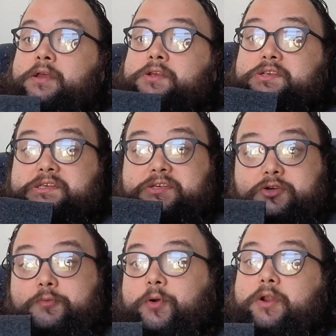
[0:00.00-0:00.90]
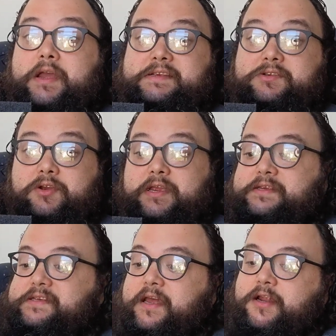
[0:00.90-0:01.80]
super nice looking
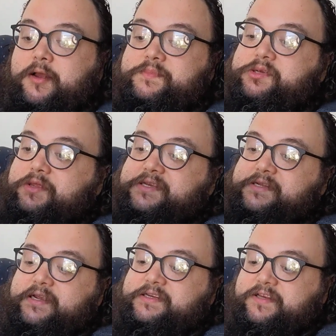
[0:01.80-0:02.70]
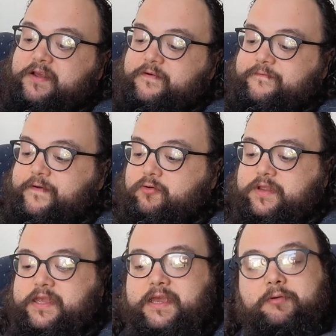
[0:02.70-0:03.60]
set. Comes with this nice felt
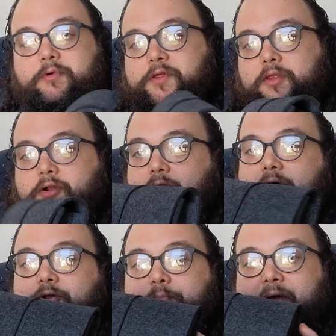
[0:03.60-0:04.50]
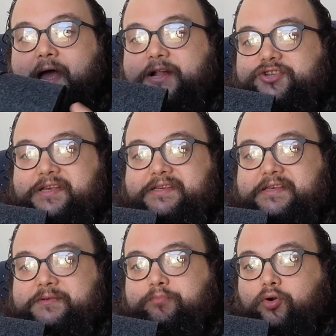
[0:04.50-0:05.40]
kit with a little leather patch that
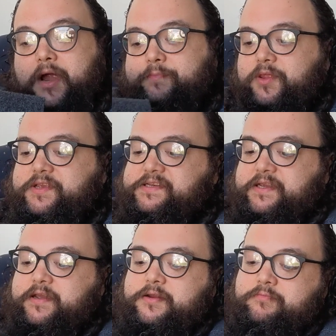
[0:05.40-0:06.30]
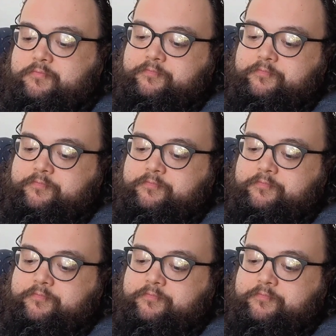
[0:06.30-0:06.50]
says Bripe on the side.